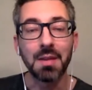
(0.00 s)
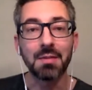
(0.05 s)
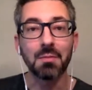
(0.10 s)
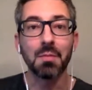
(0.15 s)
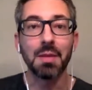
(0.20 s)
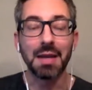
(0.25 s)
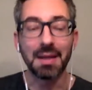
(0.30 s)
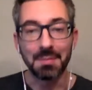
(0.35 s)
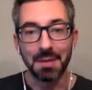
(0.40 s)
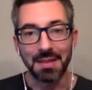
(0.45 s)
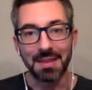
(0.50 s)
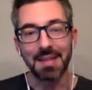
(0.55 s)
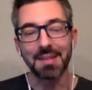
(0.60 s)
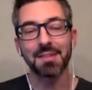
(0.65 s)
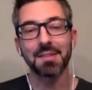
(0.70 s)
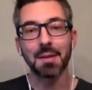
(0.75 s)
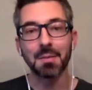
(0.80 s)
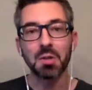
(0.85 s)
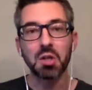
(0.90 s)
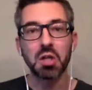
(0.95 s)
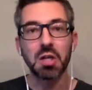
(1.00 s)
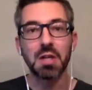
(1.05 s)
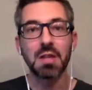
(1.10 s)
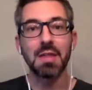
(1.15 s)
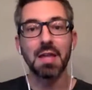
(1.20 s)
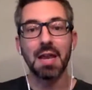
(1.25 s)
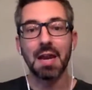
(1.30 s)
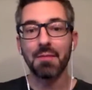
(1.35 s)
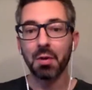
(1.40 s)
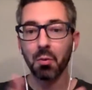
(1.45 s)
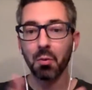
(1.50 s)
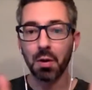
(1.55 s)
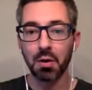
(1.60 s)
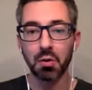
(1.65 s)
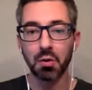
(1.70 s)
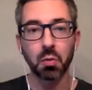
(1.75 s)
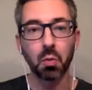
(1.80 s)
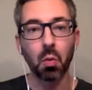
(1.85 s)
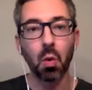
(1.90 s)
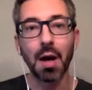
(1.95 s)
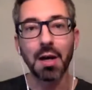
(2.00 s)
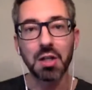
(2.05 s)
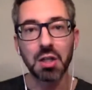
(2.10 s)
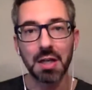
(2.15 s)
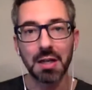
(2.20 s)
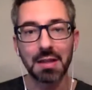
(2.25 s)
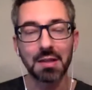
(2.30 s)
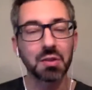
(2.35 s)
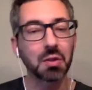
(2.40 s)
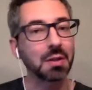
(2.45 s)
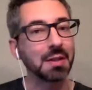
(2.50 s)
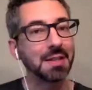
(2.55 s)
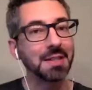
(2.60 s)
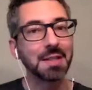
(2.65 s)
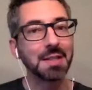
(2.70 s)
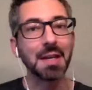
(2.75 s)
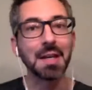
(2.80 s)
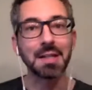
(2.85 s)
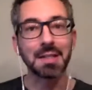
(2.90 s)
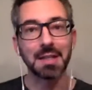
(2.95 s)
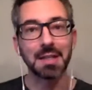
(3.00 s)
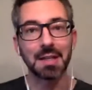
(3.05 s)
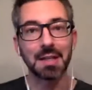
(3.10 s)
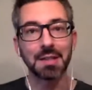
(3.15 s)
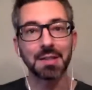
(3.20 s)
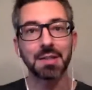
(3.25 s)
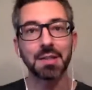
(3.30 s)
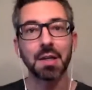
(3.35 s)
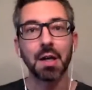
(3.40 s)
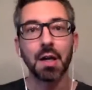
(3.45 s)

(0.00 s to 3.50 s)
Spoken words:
make the assumption that everyone who's watching this or listening to this